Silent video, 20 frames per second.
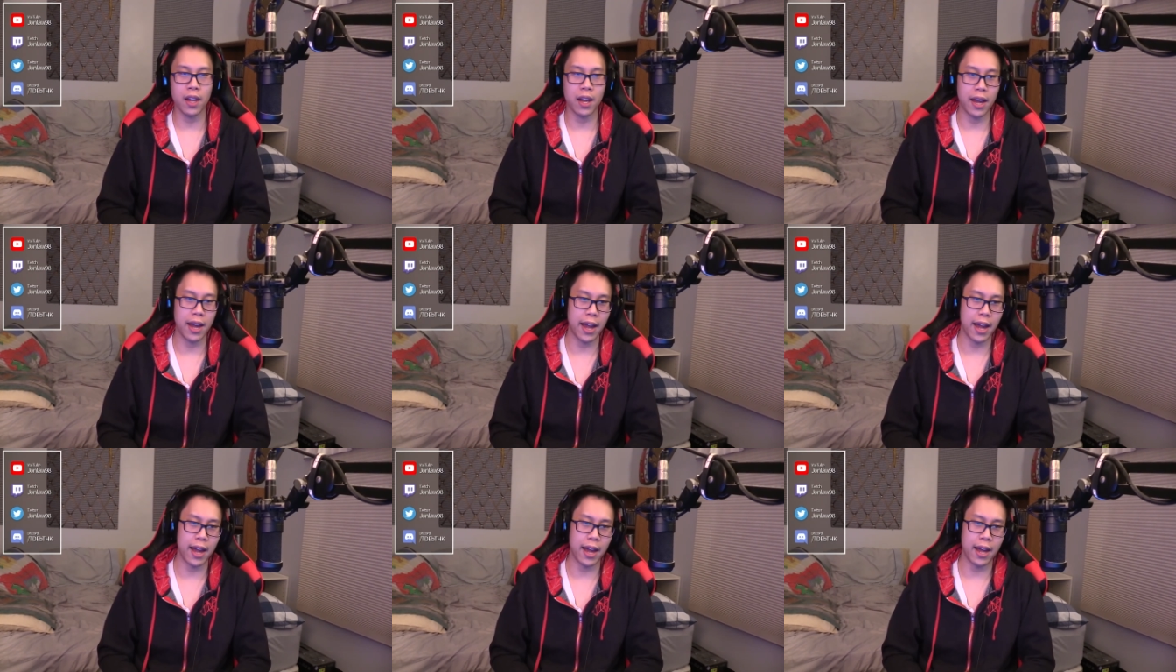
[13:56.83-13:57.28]

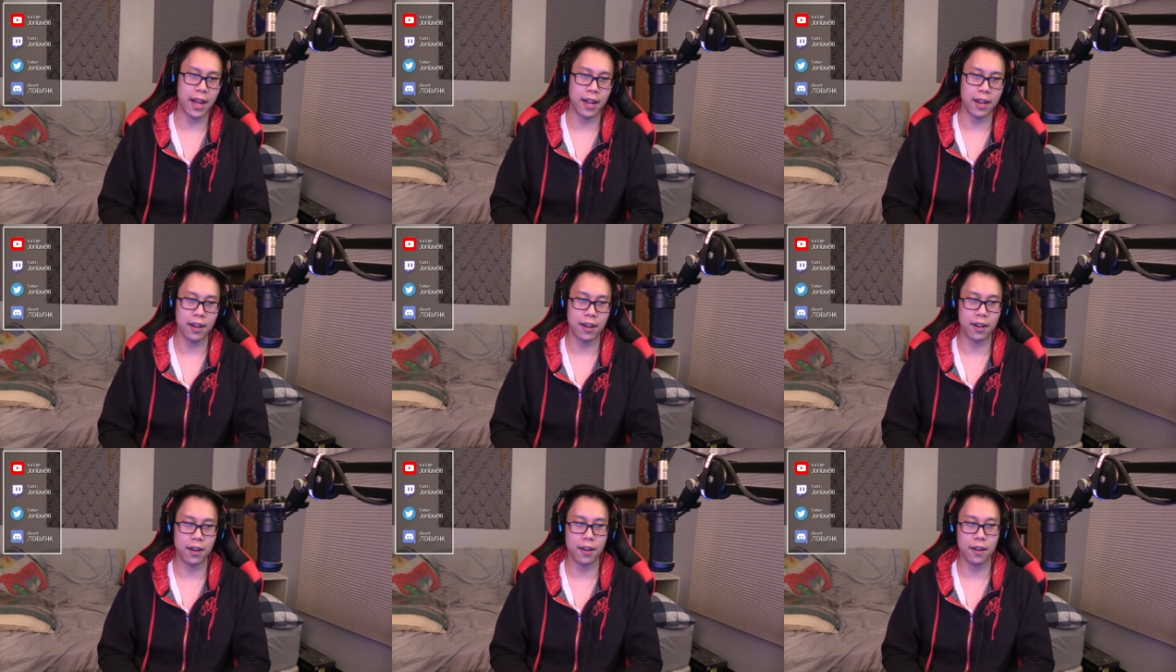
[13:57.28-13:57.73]

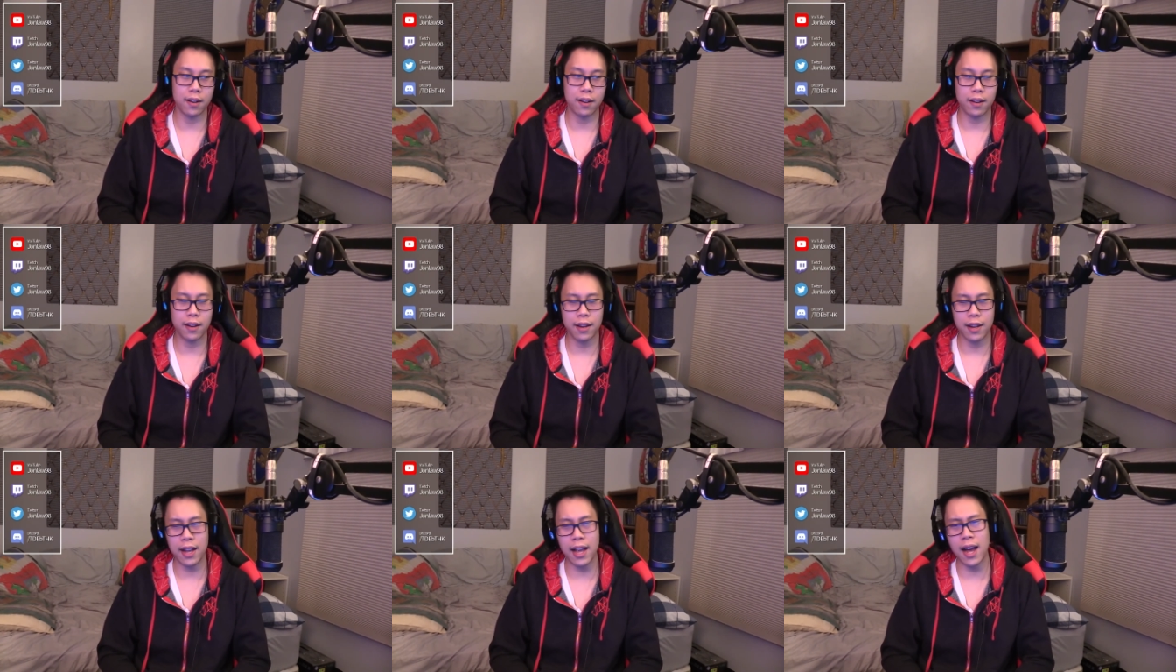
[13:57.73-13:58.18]
And,
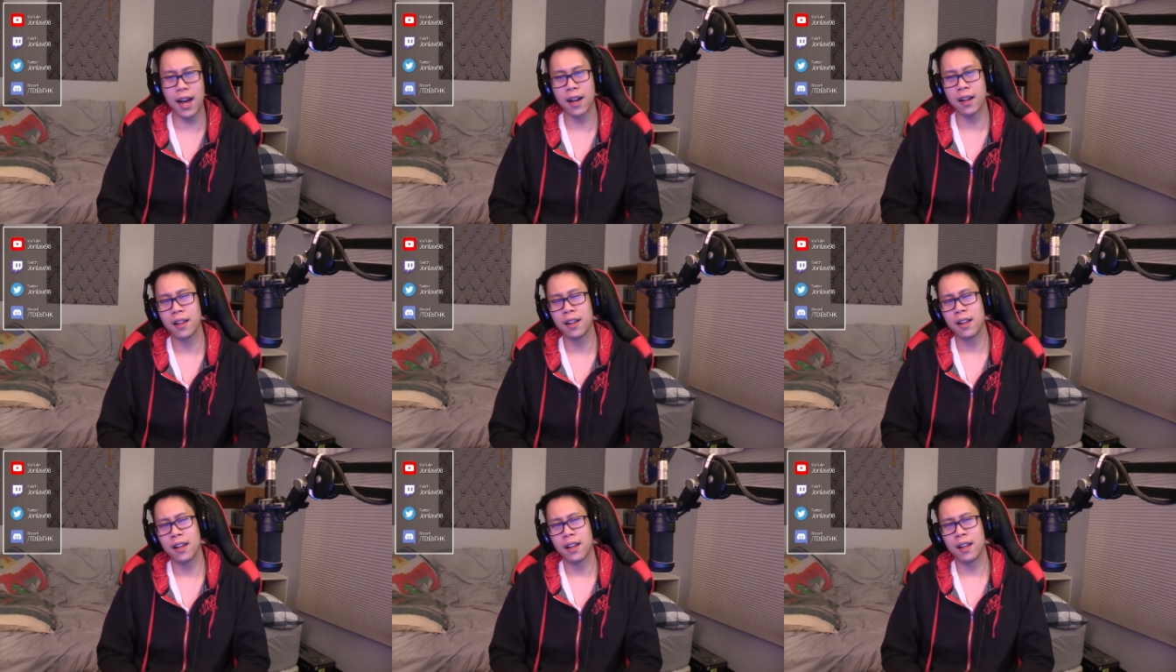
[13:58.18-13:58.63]
yeah.
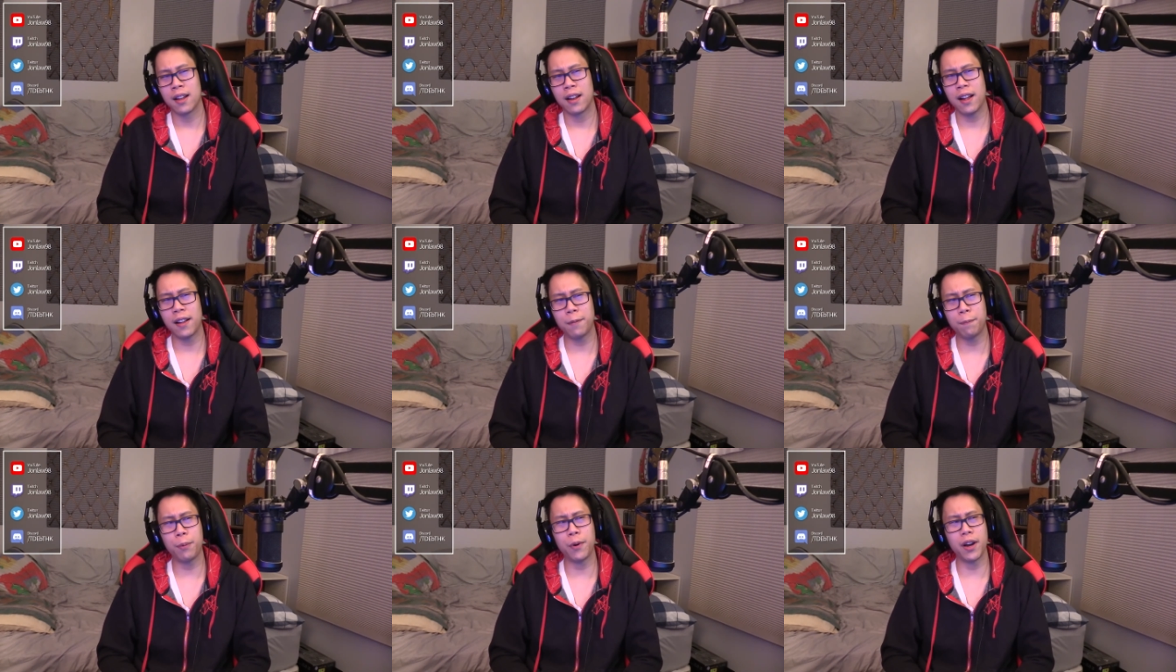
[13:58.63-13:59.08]

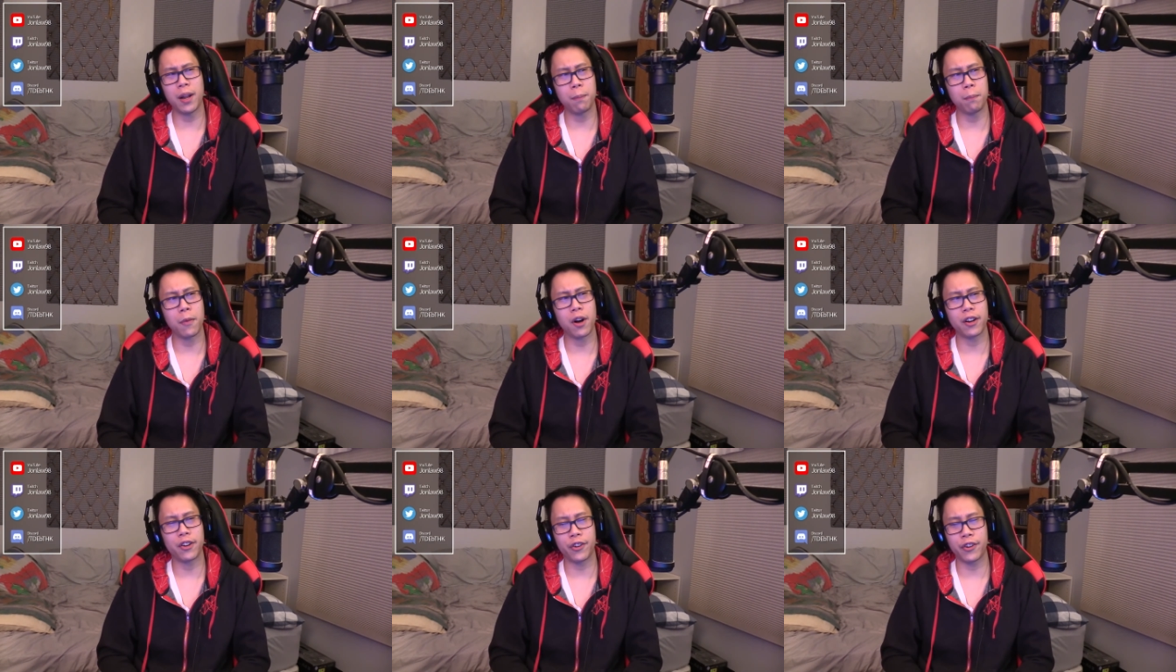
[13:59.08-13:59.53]
That's pretty
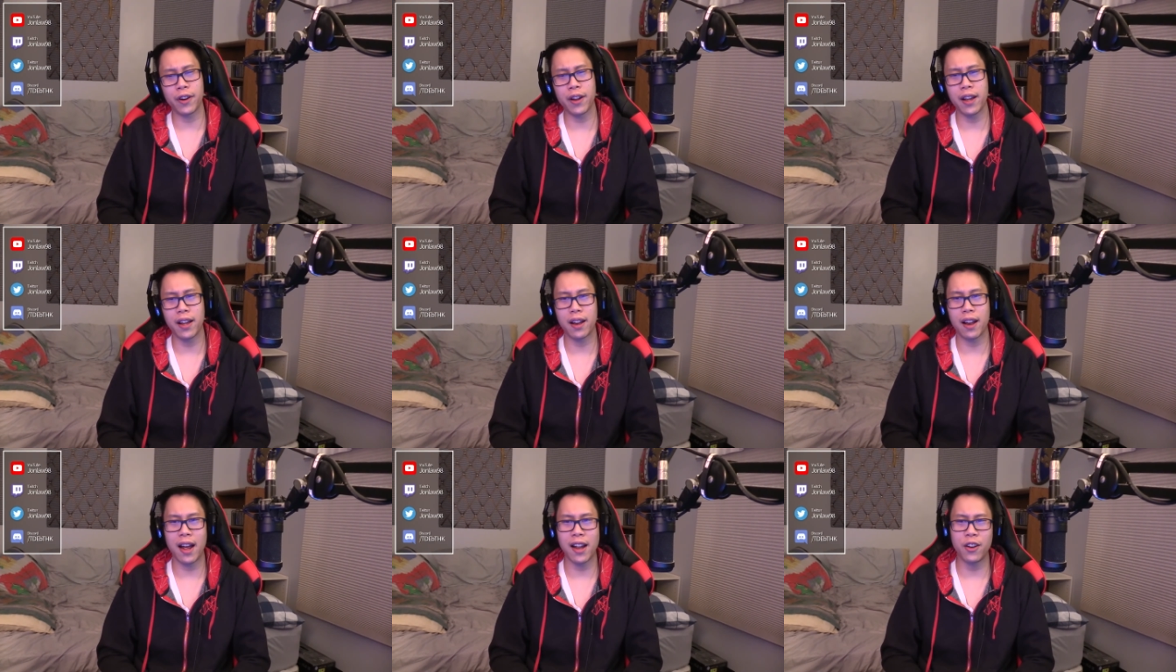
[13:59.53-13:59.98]
much
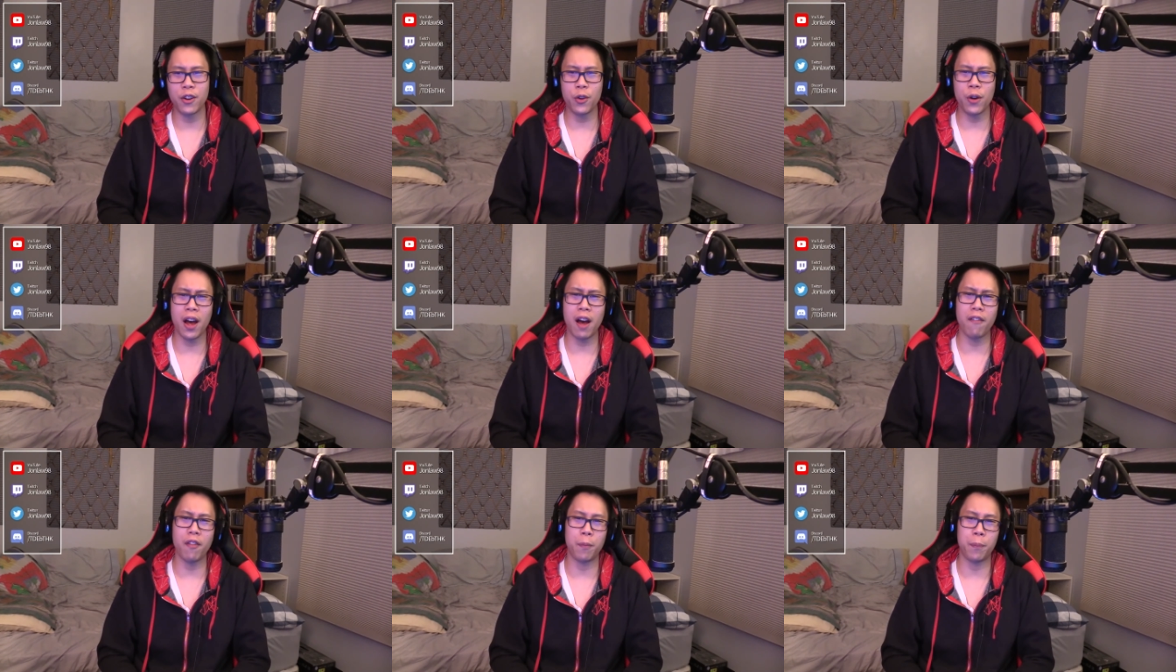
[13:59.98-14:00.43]
it. I do
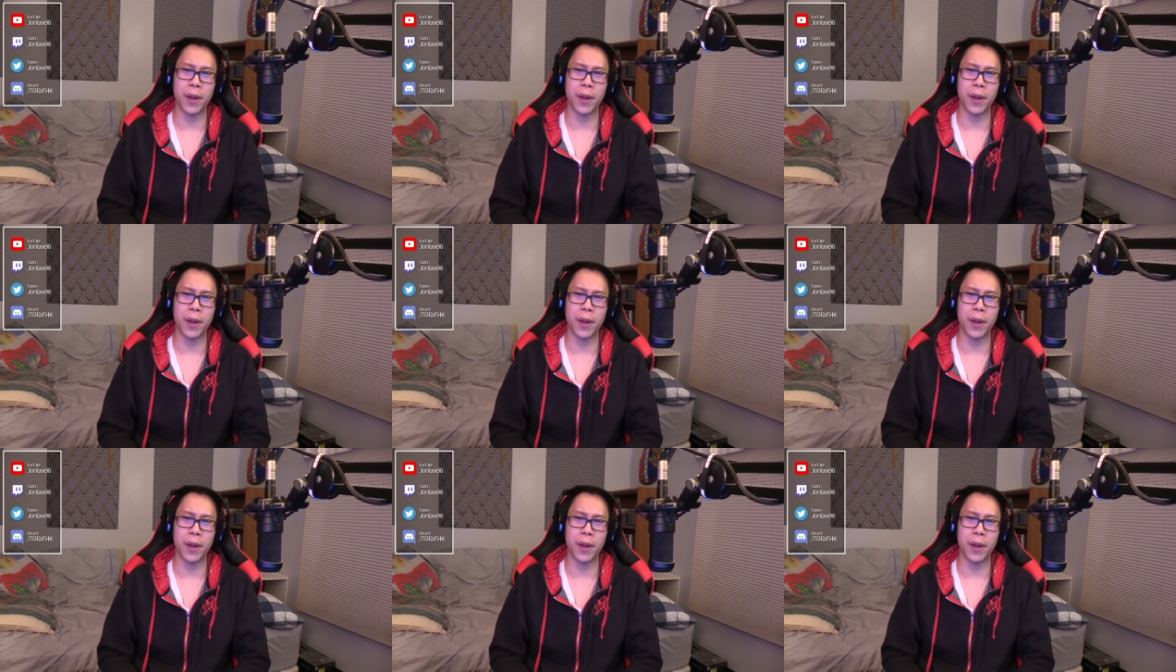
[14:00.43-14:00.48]
have a